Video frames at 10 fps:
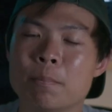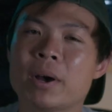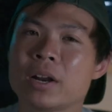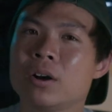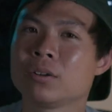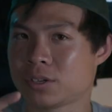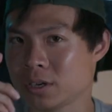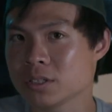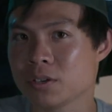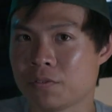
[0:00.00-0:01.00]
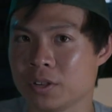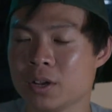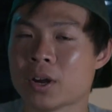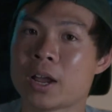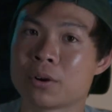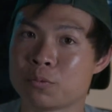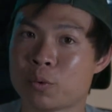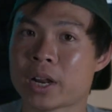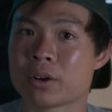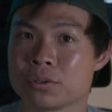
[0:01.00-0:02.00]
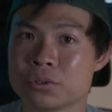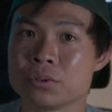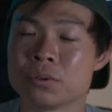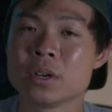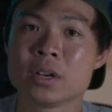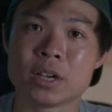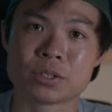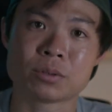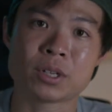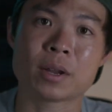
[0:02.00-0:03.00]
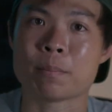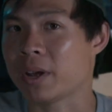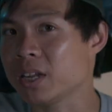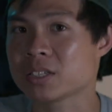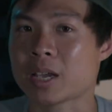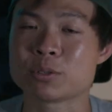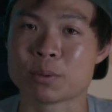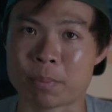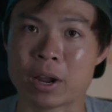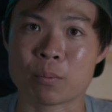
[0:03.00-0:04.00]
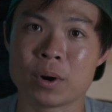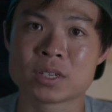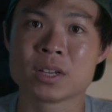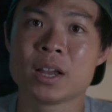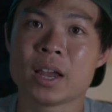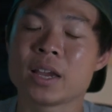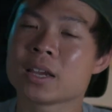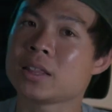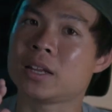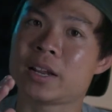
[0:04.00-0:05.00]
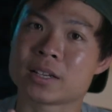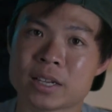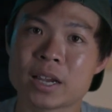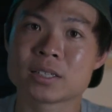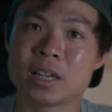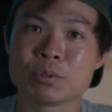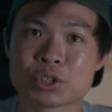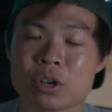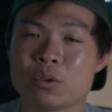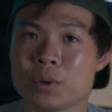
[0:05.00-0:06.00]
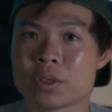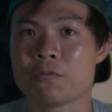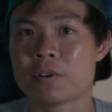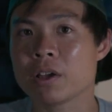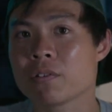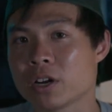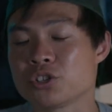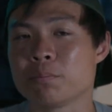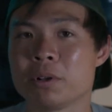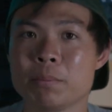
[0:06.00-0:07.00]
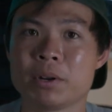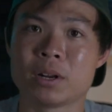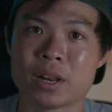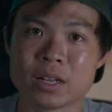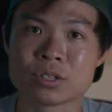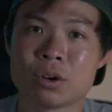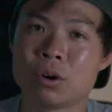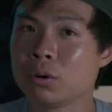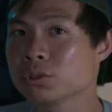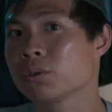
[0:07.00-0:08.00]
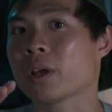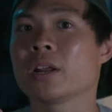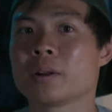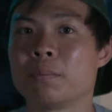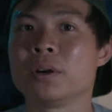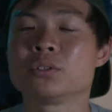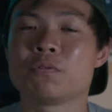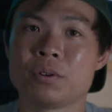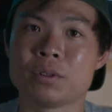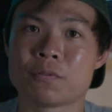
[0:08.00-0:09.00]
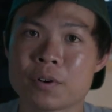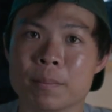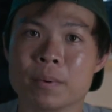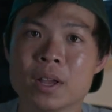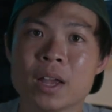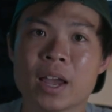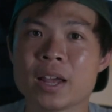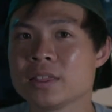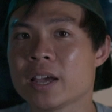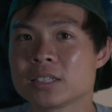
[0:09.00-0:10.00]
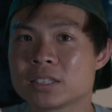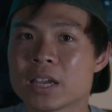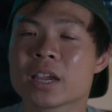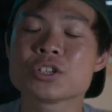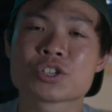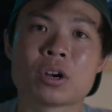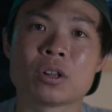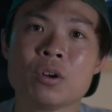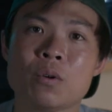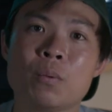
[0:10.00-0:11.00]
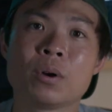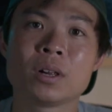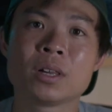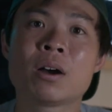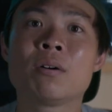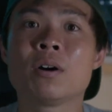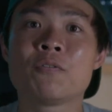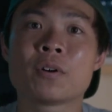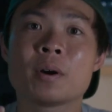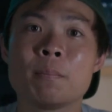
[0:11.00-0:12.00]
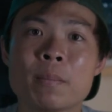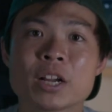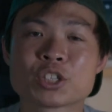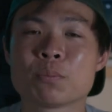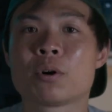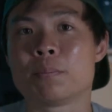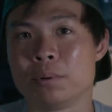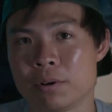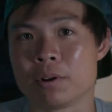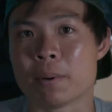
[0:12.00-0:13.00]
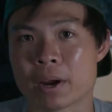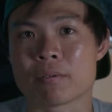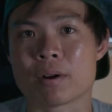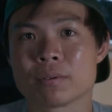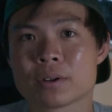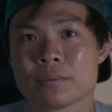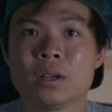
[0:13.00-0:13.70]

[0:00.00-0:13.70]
but alternatively, what I could do is to take many steps backwards and get that exact same shot with a 500mm lens, also getting the bird to fill the frame. And that second shot will allow for a much more blurry background.